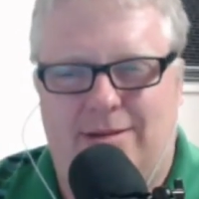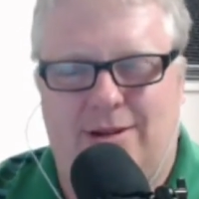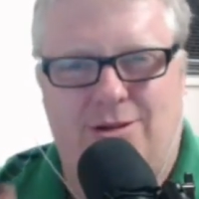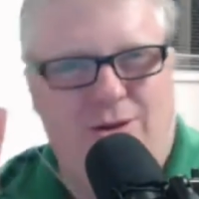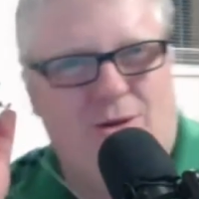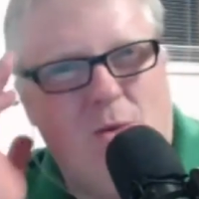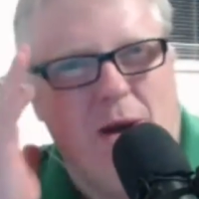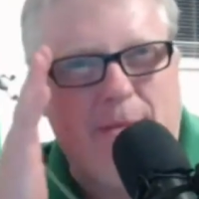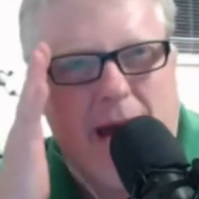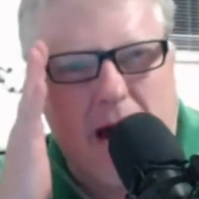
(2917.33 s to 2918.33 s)
the Google
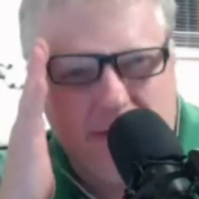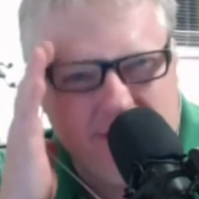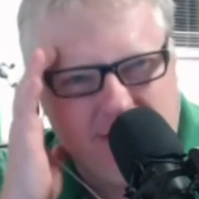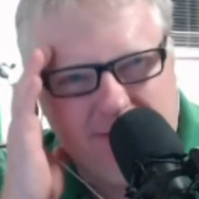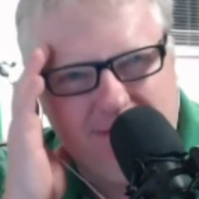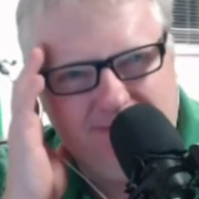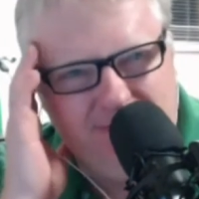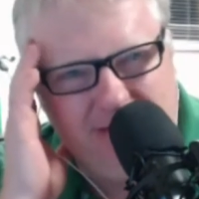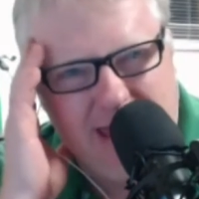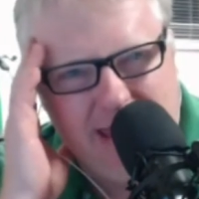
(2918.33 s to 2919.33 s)
Web albums, I'm
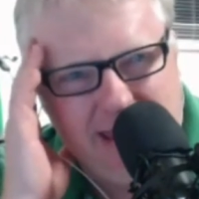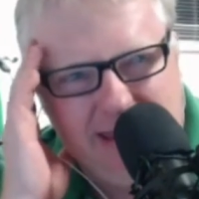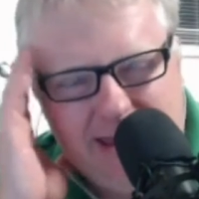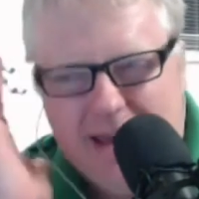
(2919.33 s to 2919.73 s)
thinking.